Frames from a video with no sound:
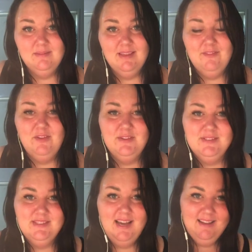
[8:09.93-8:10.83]
if you
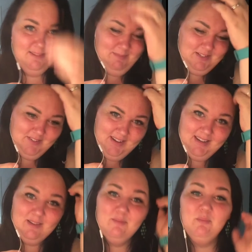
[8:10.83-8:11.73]
start measuring,
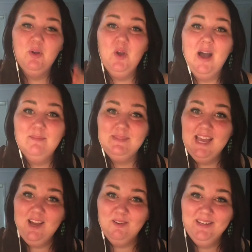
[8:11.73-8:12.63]
put your arm
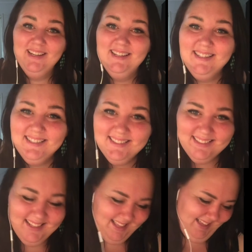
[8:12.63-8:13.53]
down.
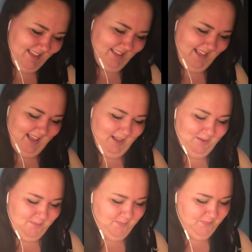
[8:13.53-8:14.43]

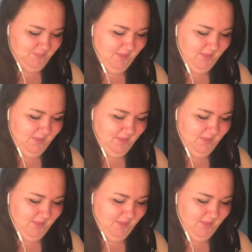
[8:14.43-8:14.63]
I